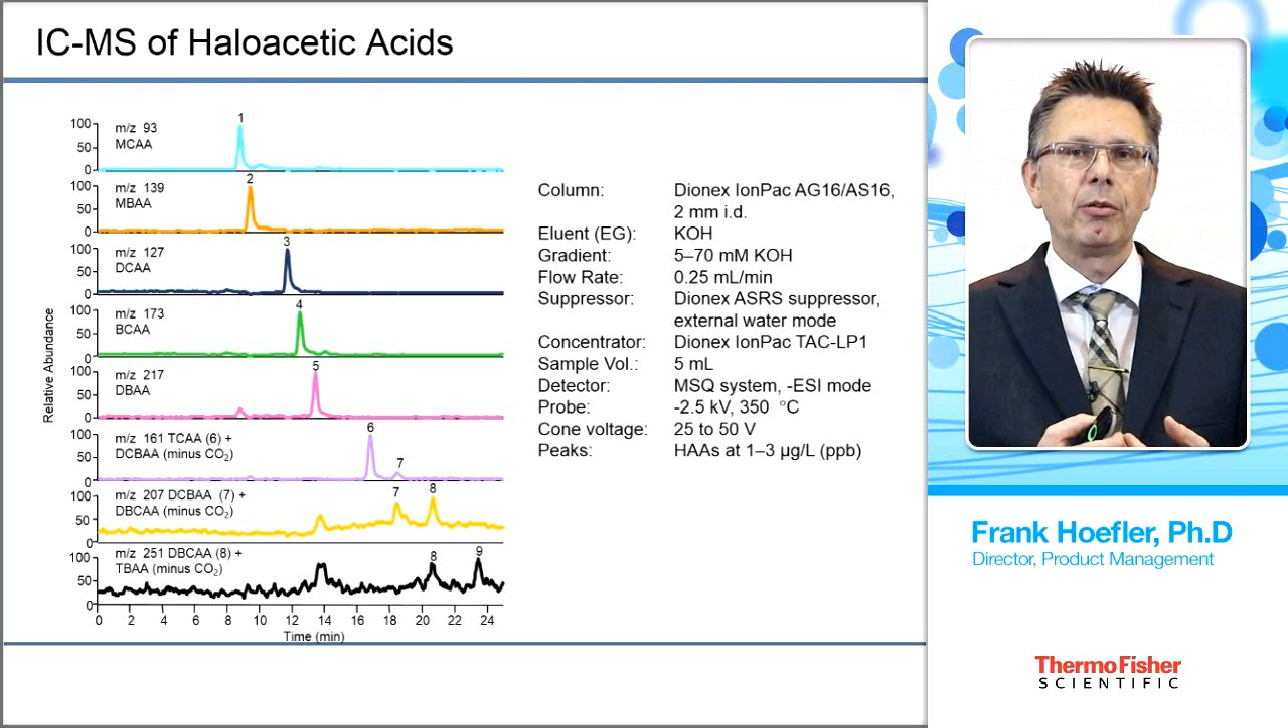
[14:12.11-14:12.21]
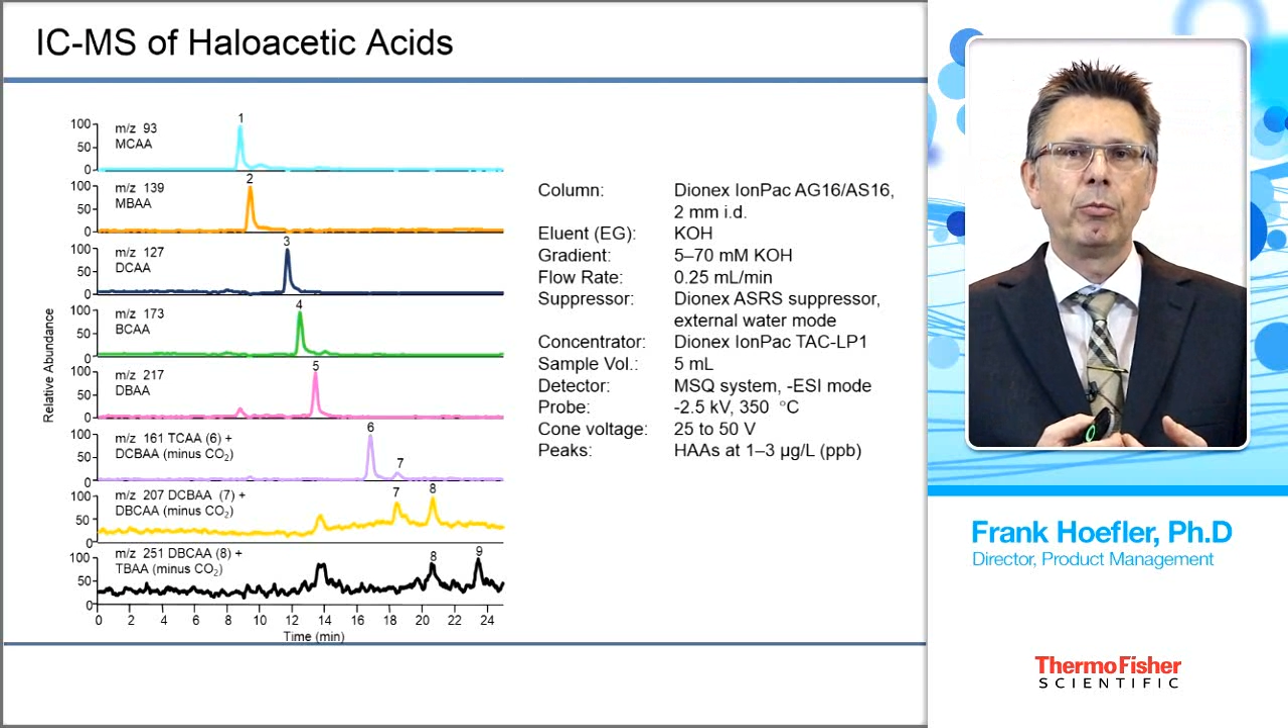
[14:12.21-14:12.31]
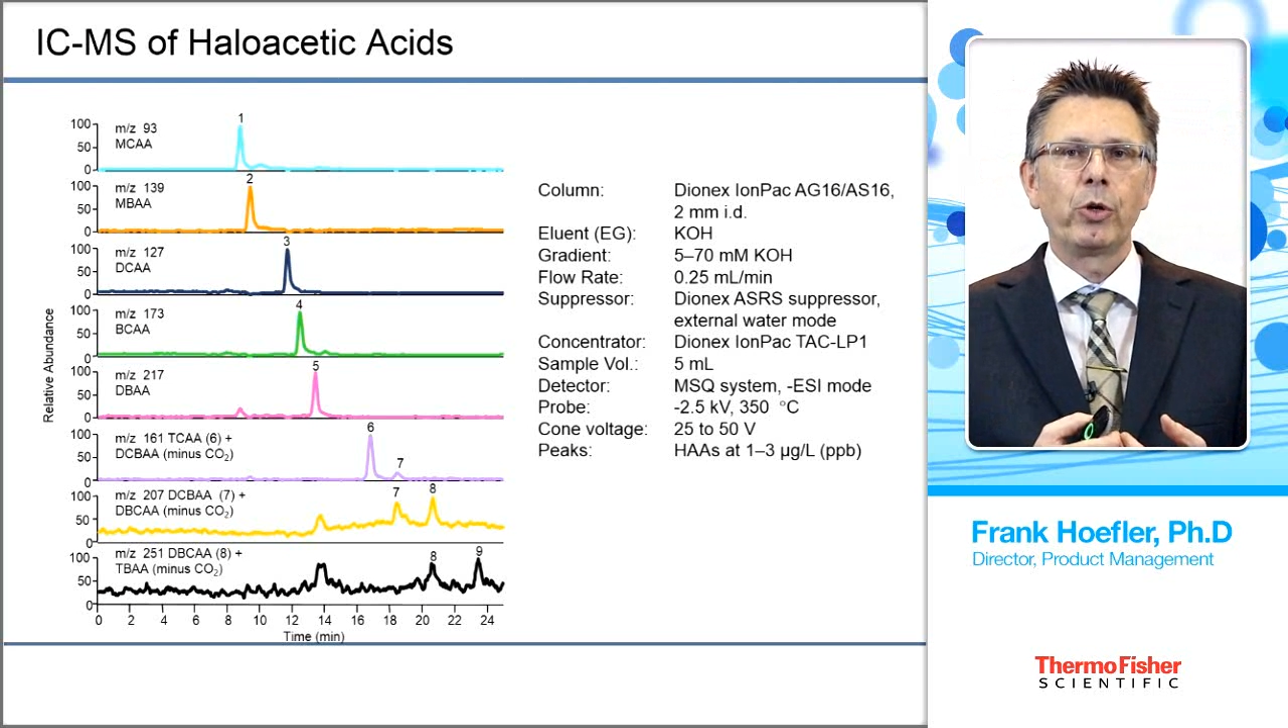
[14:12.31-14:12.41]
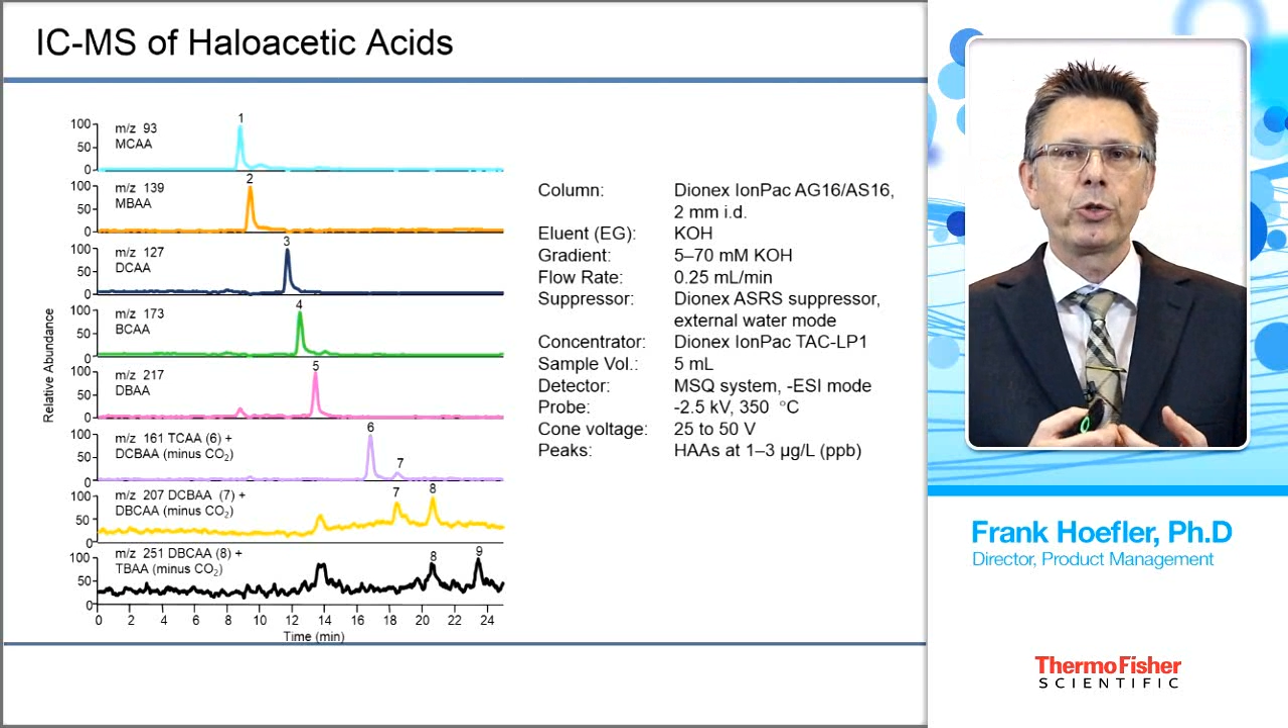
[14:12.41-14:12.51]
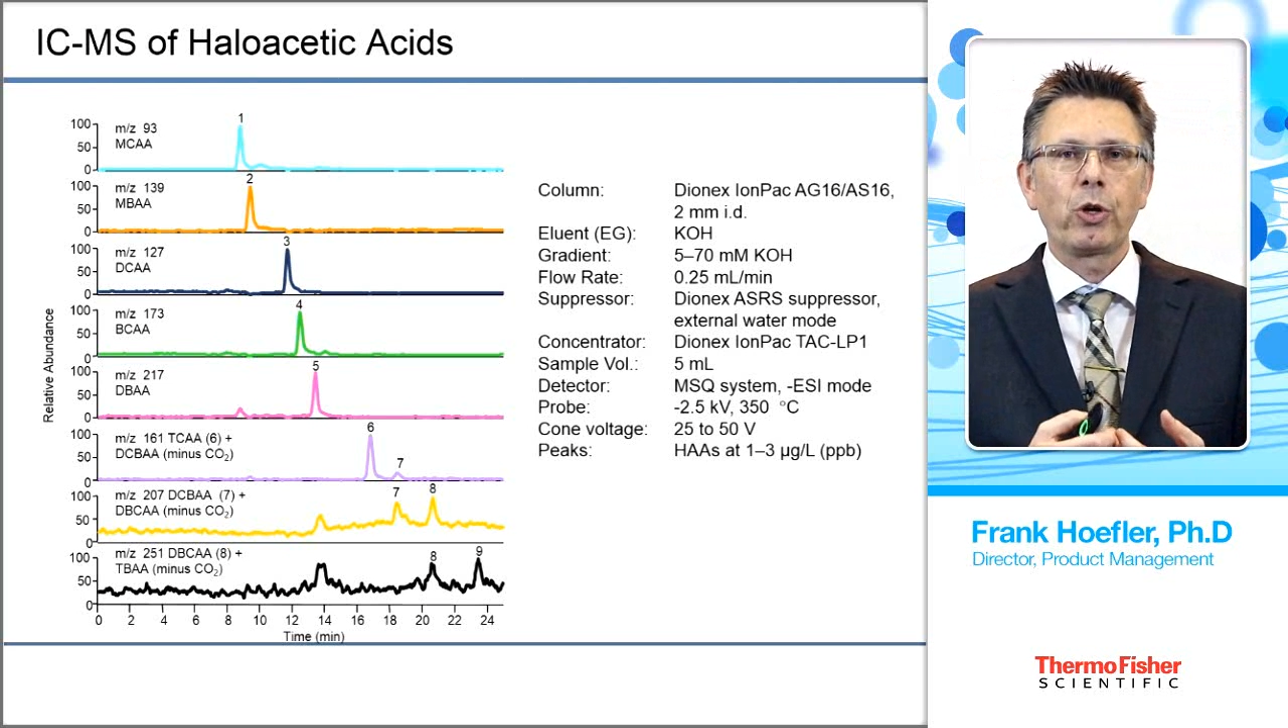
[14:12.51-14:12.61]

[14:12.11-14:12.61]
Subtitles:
most